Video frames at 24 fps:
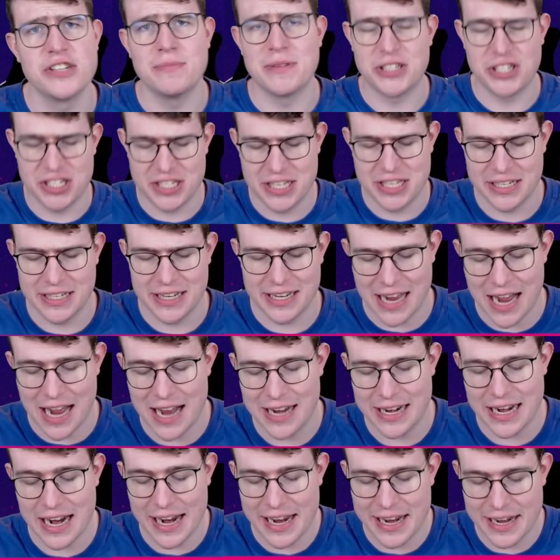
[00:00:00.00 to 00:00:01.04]
but just like the
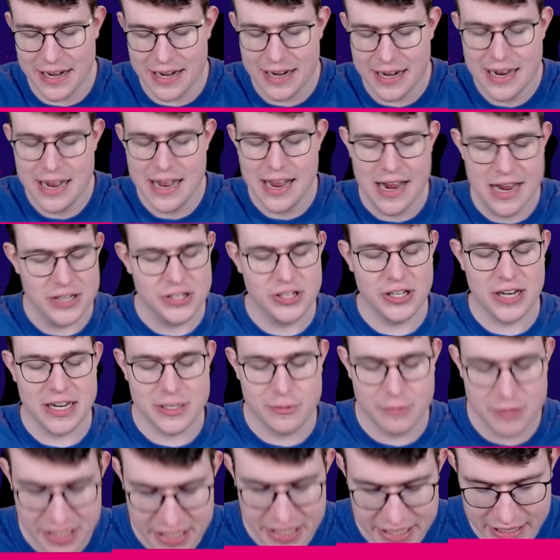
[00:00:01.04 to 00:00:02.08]
card icon. As you guys
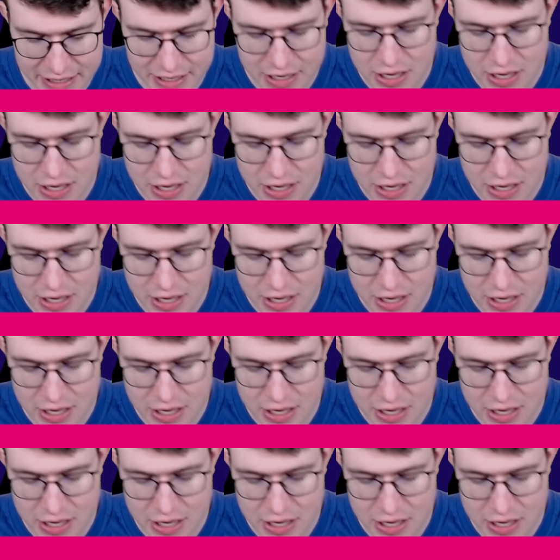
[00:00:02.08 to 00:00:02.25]
were seeing,